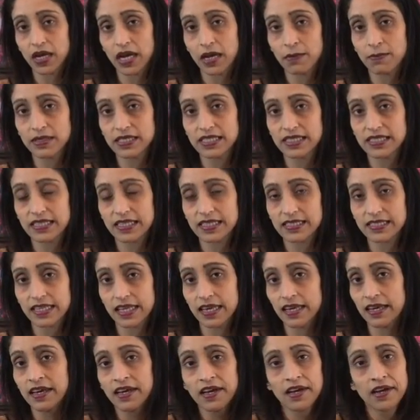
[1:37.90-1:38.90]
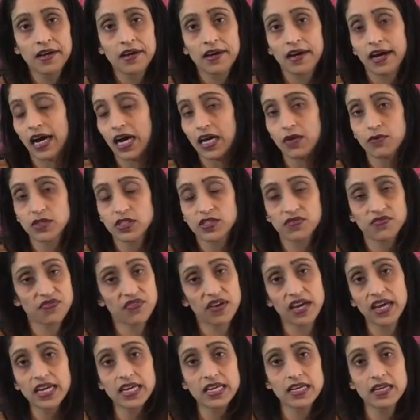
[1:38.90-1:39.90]
What happens is they say, I was
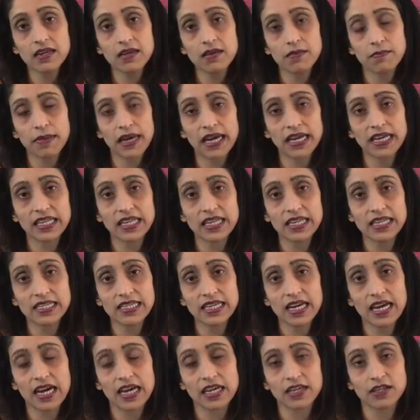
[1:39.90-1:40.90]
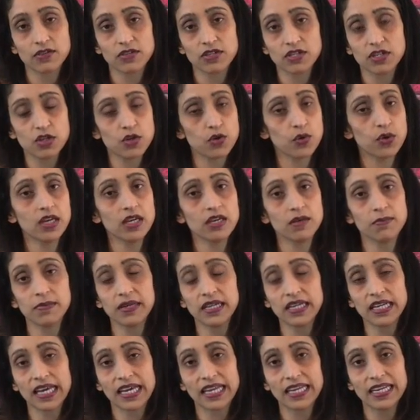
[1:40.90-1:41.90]
fine back in India, I could drink
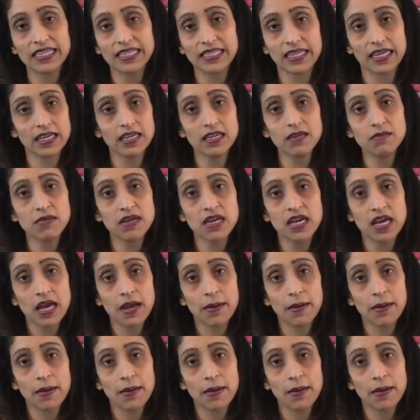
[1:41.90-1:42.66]
milk anytime,